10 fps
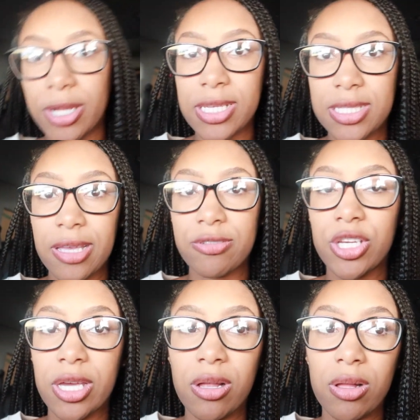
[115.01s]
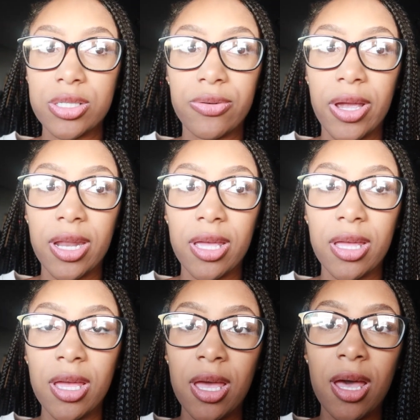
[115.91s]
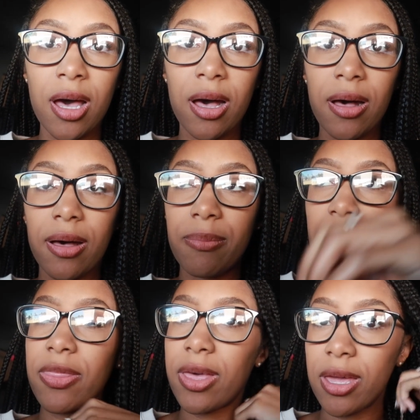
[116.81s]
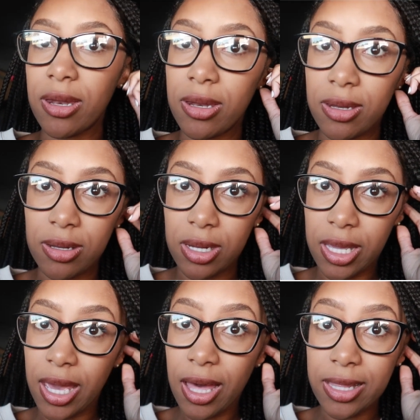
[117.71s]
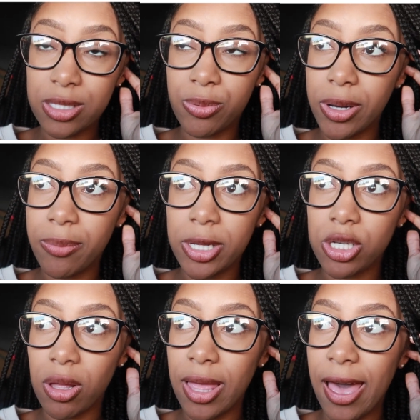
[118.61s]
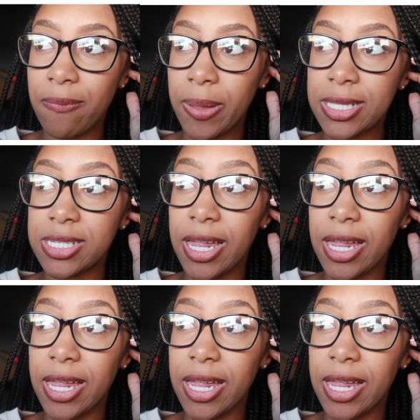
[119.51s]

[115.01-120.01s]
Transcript: gonna see if she can alterate it. And then yeah, that's pretty much all I have planned